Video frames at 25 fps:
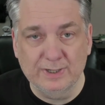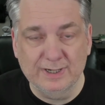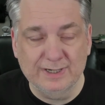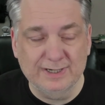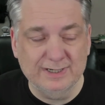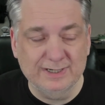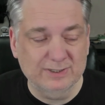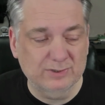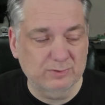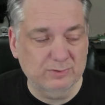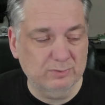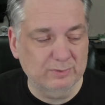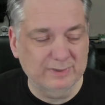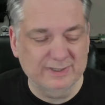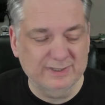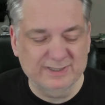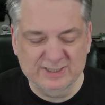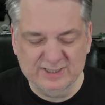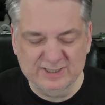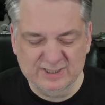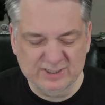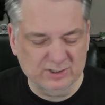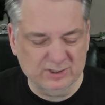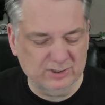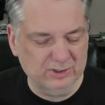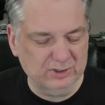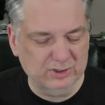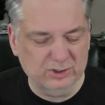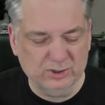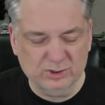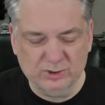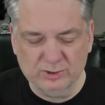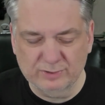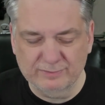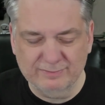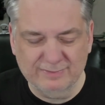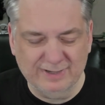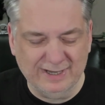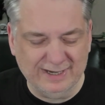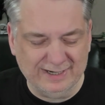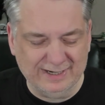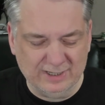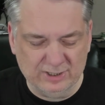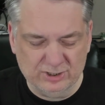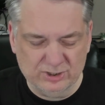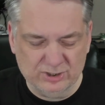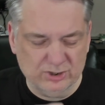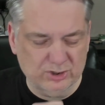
and it's it's just sh like a